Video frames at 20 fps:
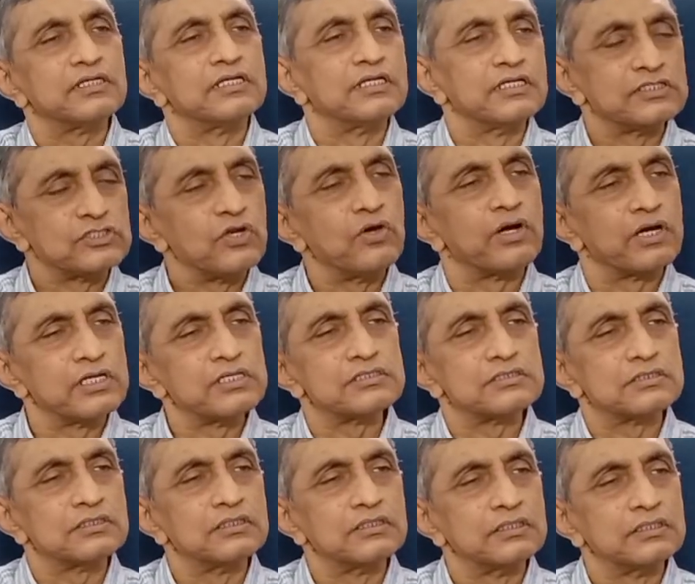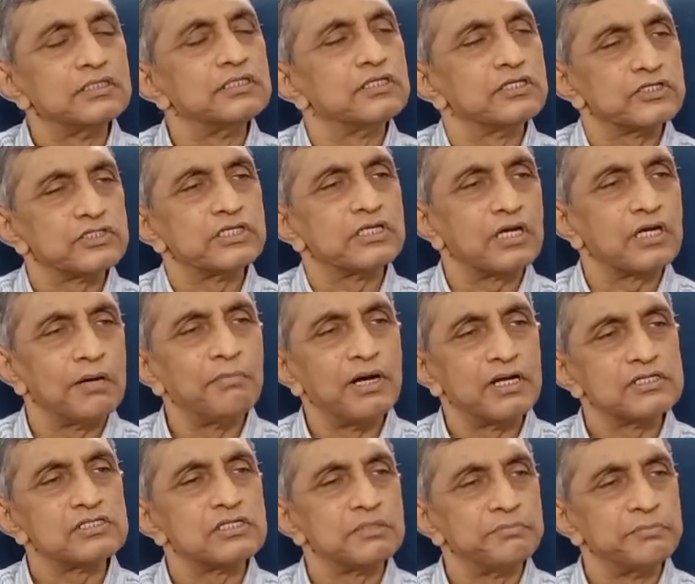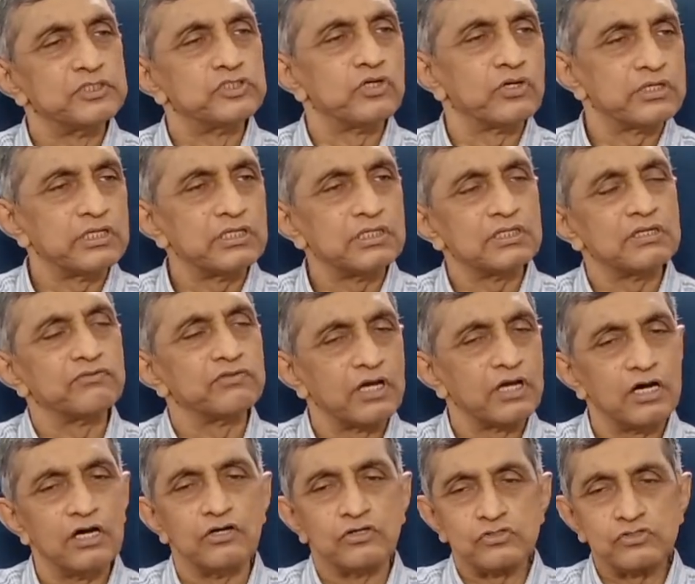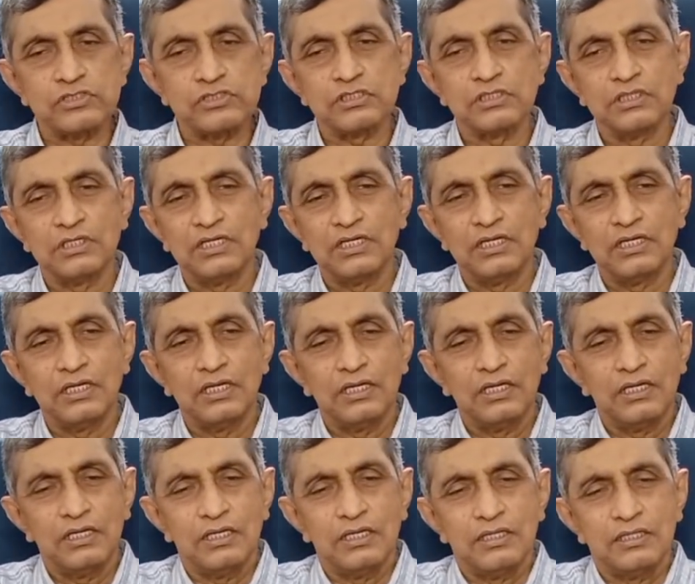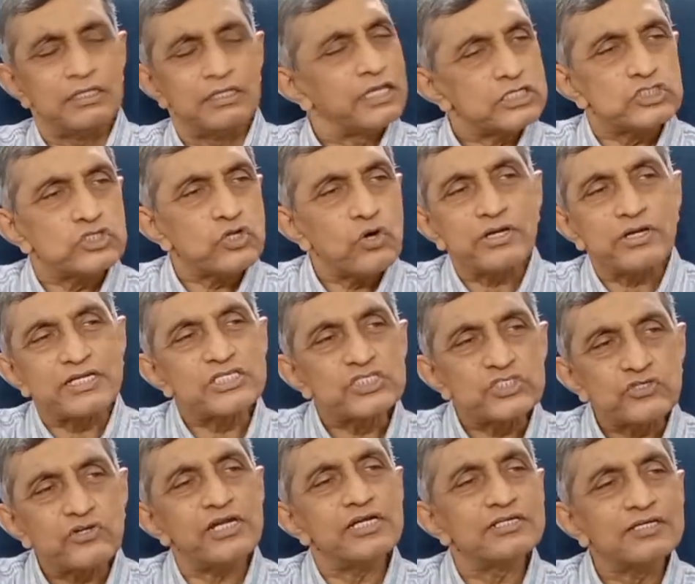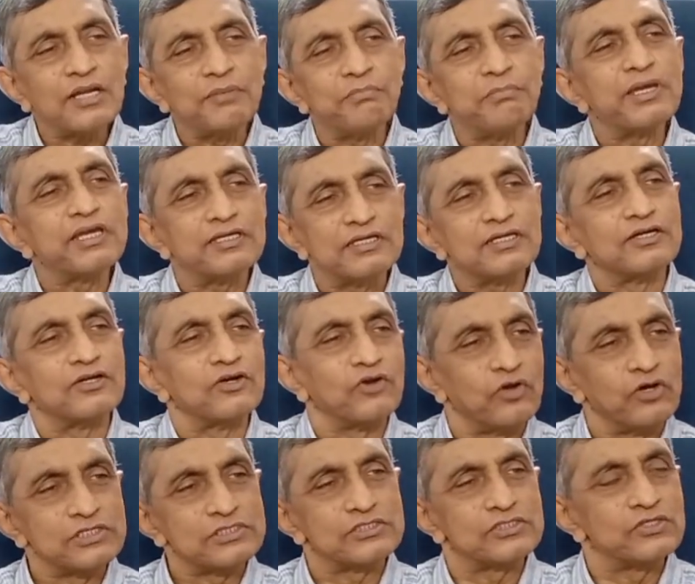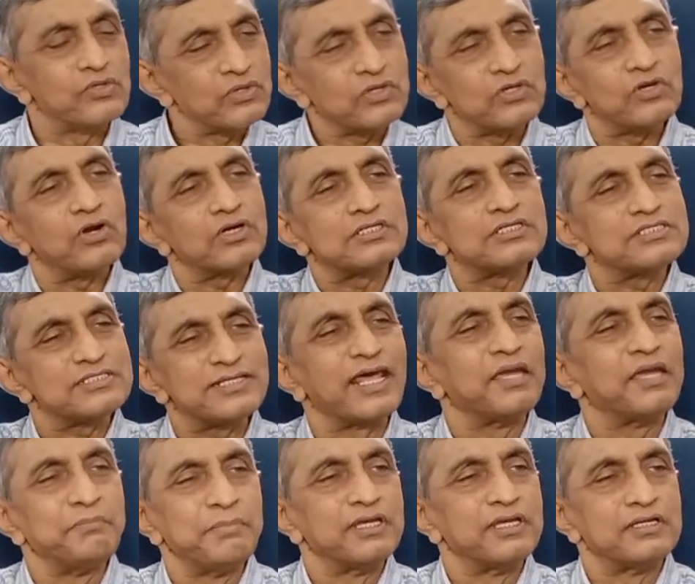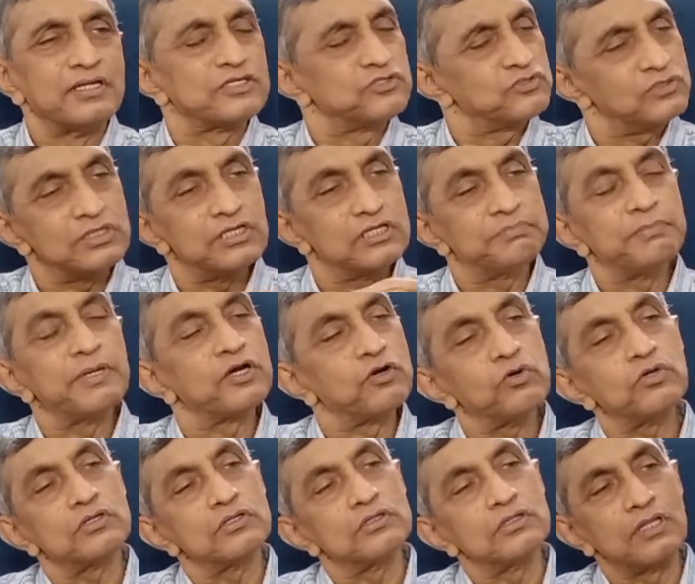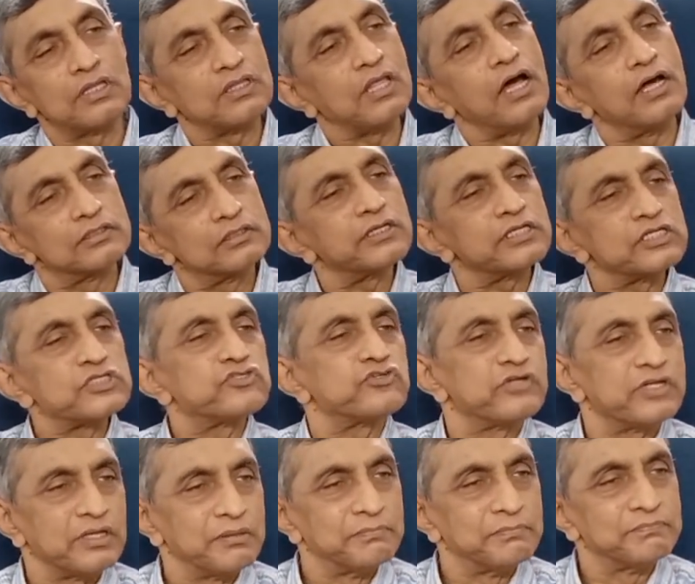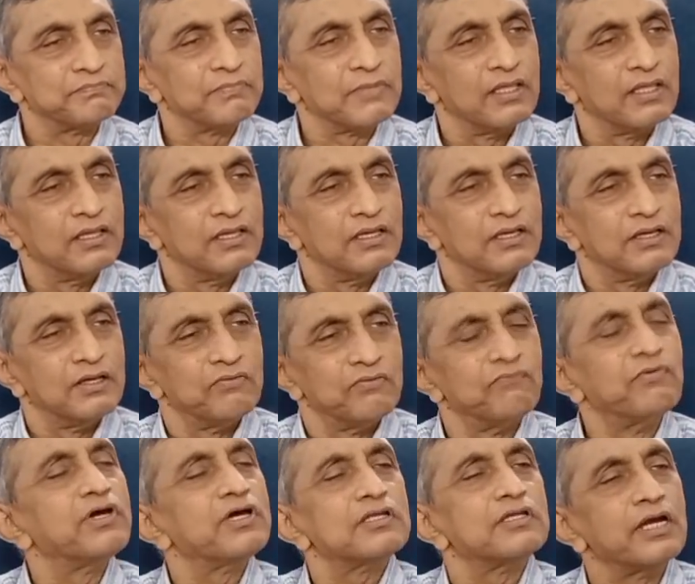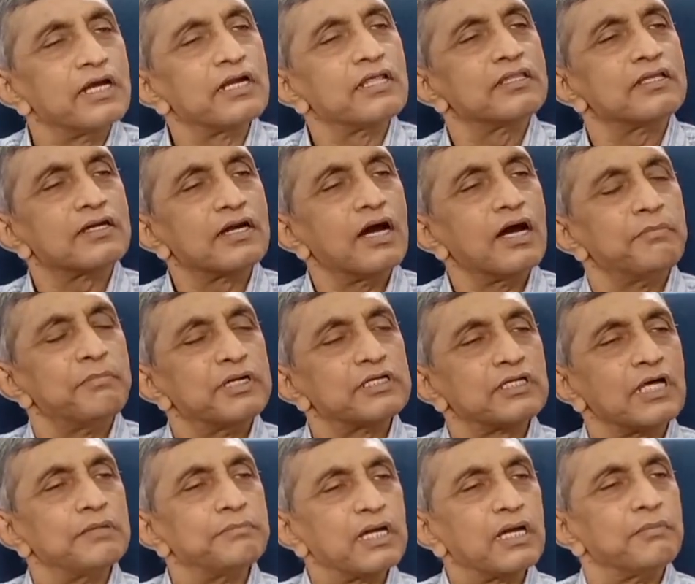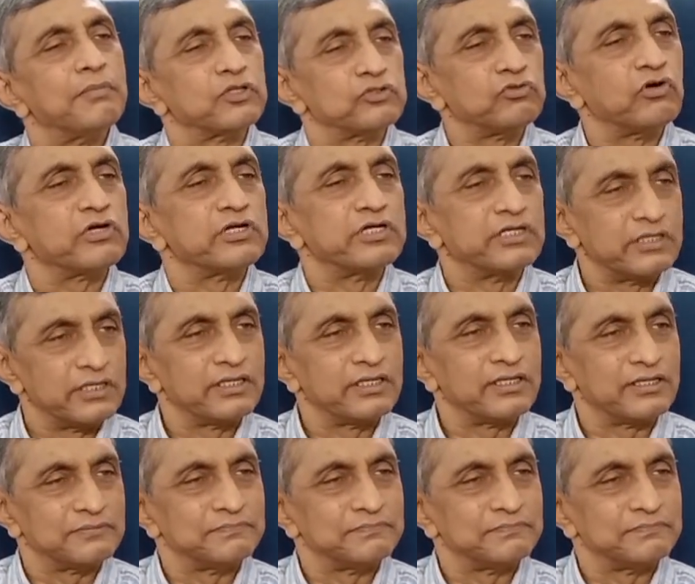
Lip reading: as long as he or she commands a majority of the house, there is no restraint on making laws. You are not stymied. Actually, it may go to the other extreme, where the head of the government can become authoritarian.